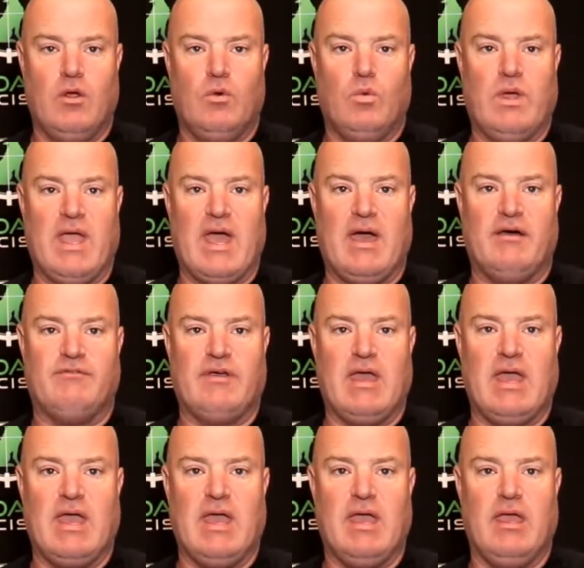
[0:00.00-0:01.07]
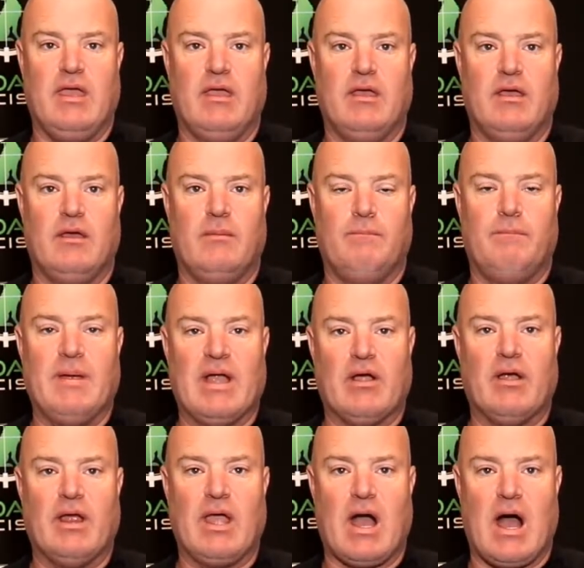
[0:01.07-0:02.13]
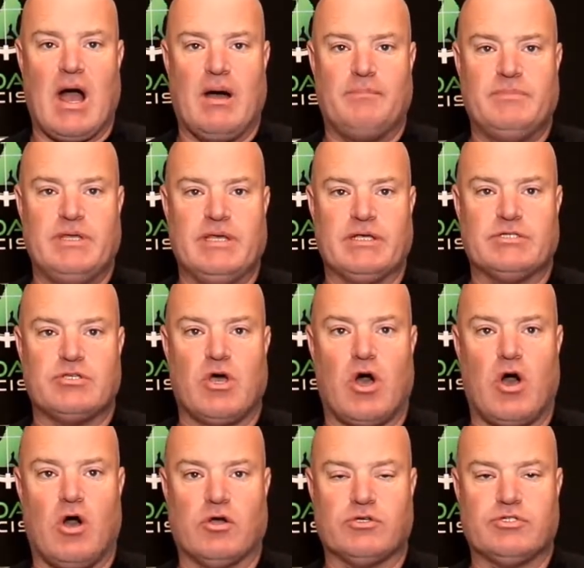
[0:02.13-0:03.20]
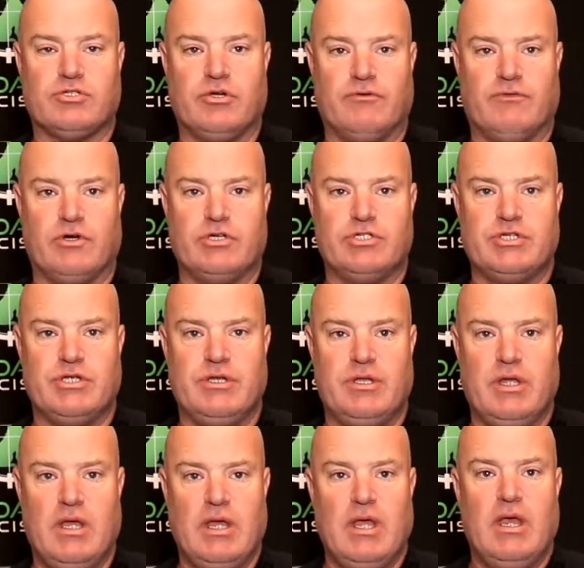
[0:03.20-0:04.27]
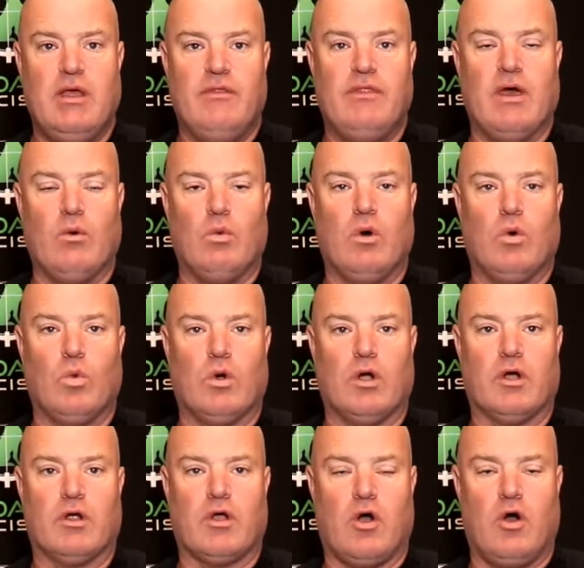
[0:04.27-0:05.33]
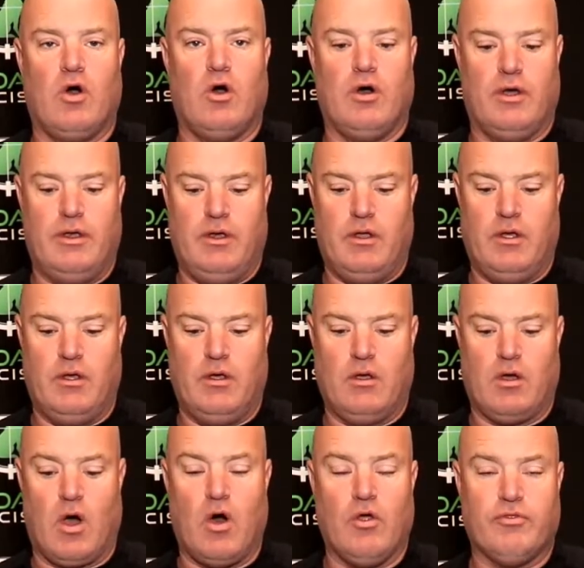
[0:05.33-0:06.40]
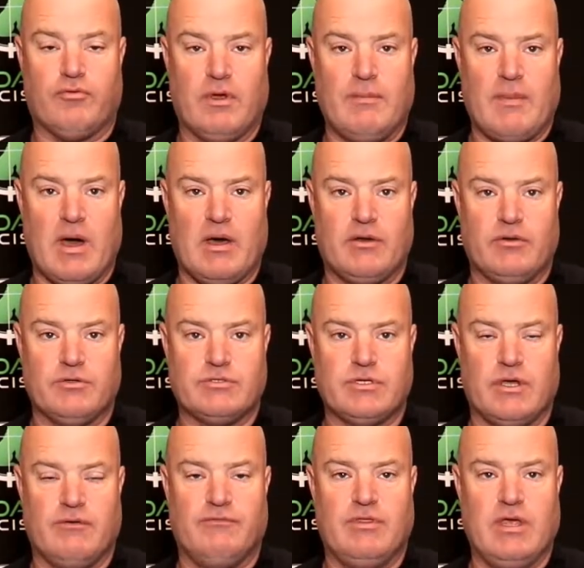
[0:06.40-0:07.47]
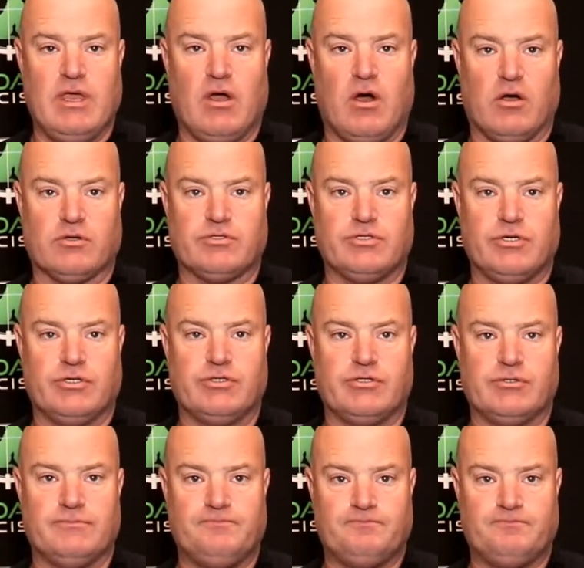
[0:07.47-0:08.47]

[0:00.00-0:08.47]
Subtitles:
We have a Bearing Optics Hogster version that will work on all three models of the Hogsters,